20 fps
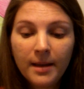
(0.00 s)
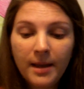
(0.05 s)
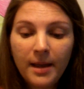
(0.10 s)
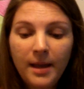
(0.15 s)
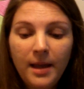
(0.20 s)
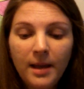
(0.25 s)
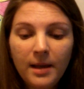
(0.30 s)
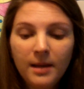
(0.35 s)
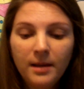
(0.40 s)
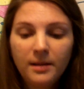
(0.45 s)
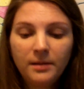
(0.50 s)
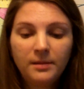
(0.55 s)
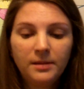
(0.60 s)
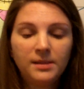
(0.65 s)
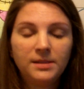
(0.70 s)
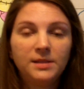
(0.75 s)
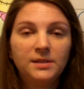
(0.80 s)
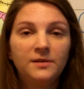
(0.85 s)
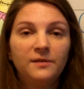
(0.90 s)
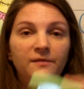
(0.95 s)
And
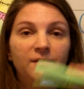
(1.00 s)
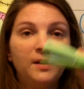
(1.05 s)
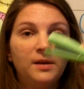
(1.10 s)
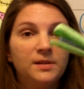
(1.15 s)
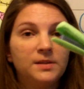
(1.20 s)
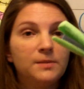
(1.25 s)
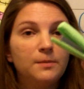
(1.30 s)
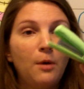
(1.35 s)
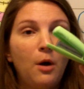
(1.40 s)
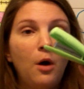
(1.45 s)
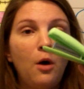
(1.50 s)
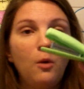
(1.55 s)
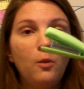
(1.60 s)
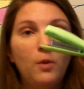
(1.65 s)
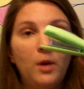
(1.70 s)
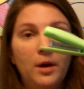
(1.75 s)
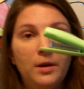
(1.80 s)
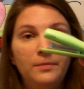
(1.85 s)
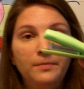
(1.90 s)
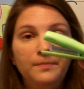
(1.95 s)
this is a small
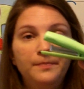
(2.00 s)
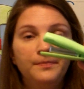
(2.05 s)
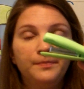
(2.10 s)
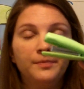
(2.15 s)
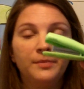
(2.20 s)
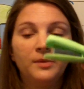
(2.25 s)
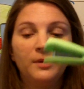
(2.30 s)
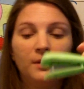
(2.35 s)
one.